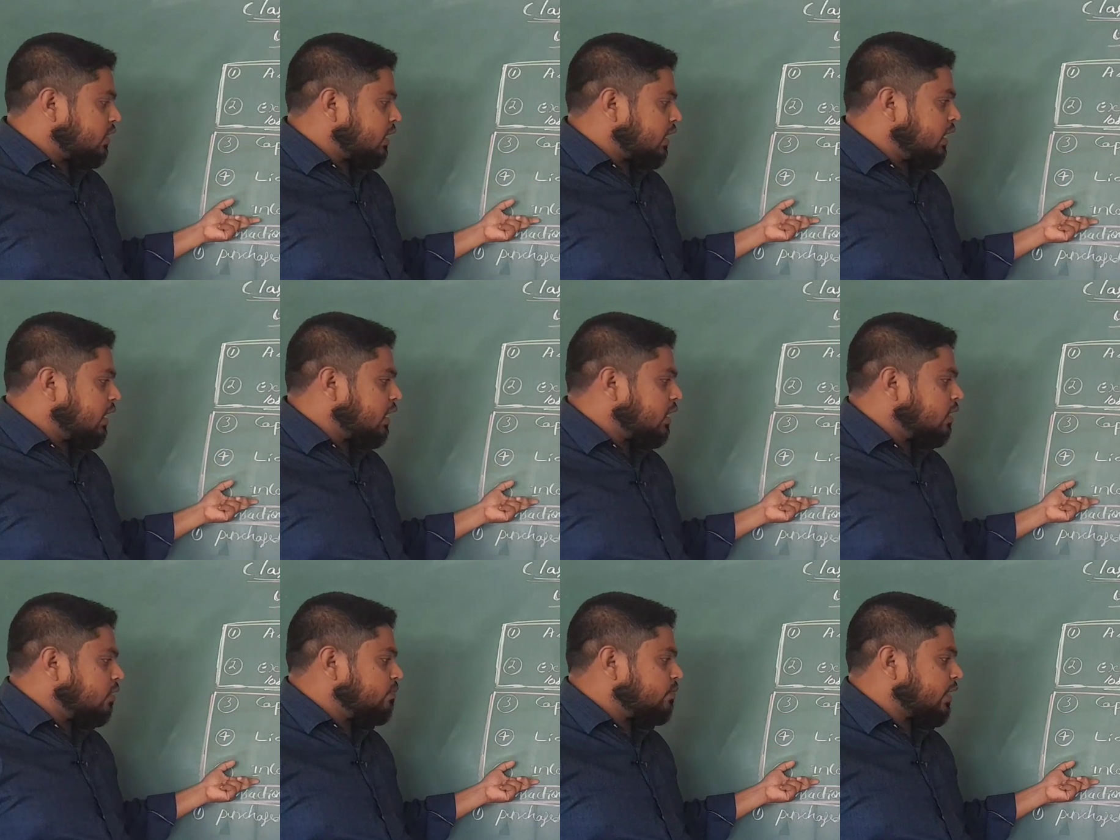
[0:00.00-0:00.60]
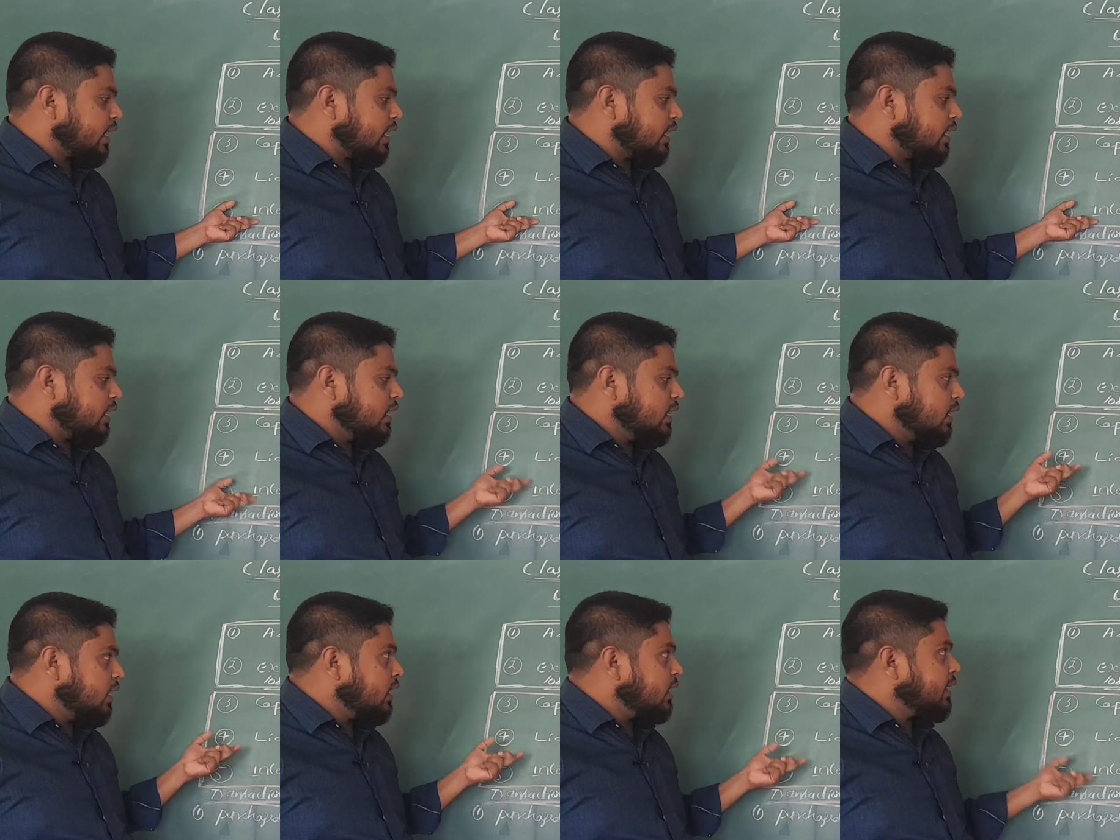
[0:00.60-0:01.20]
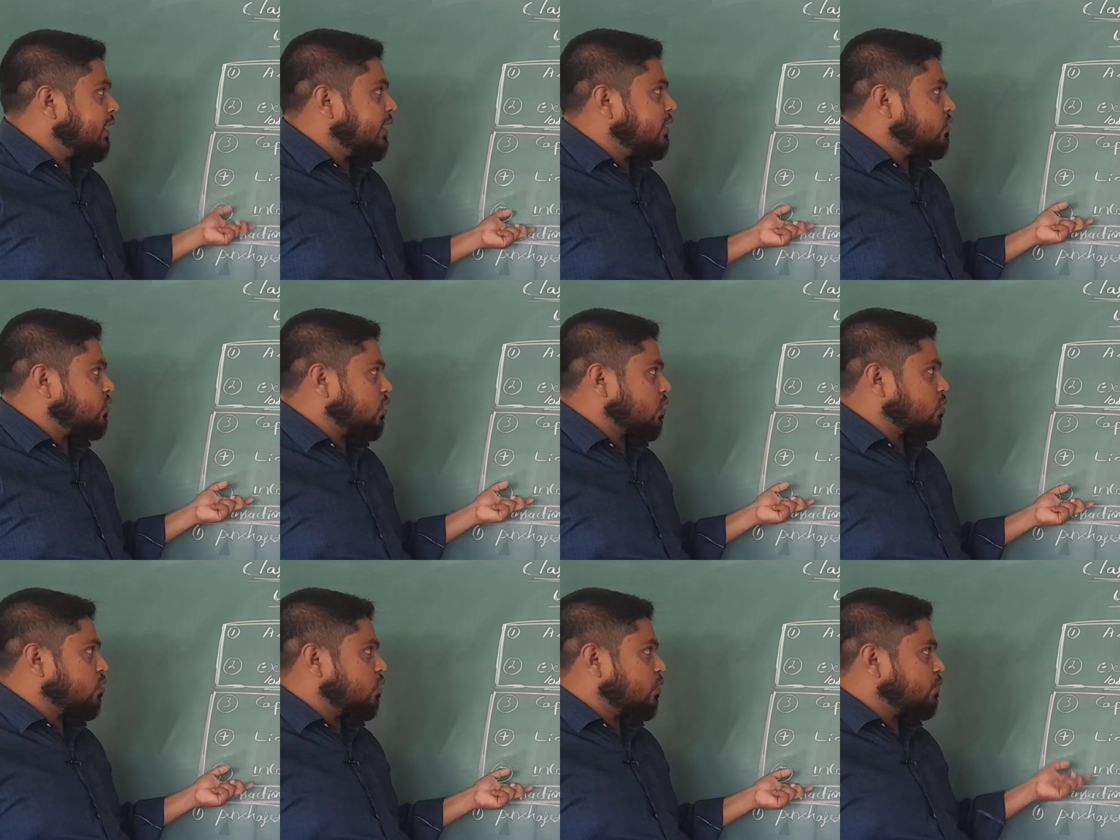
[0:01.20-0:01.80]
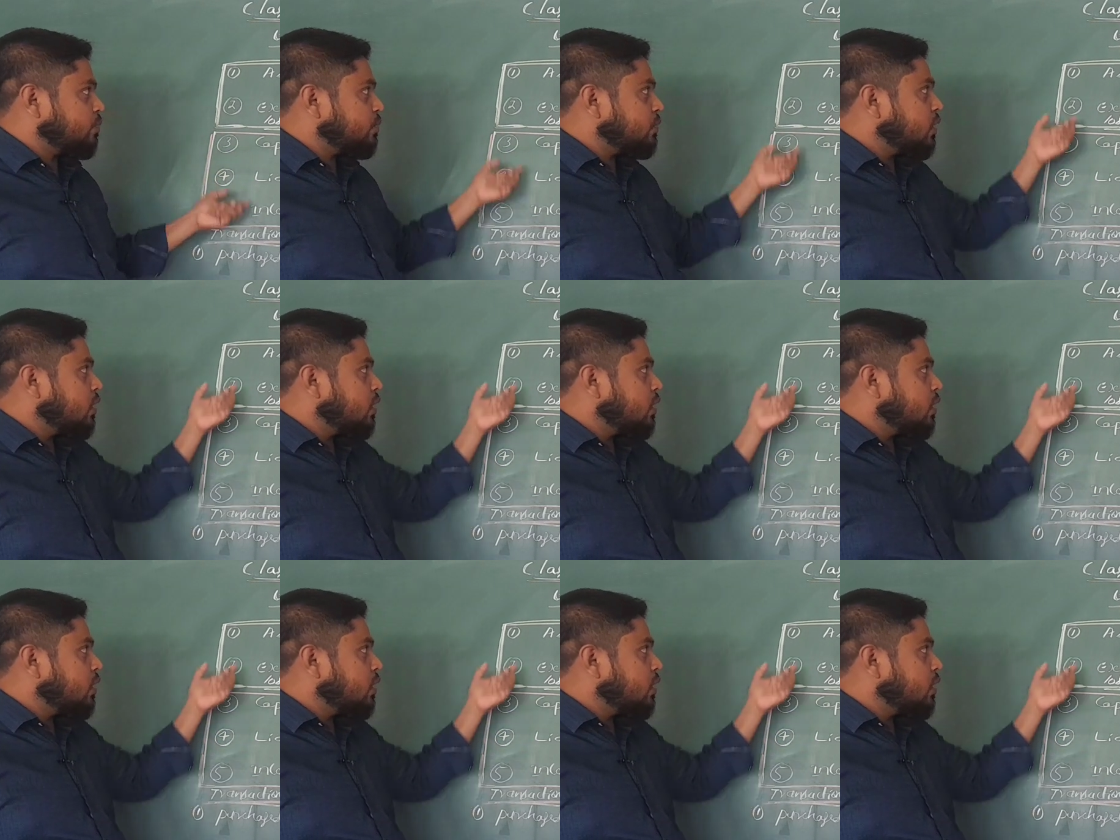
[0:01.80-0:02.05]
incomes and gains account.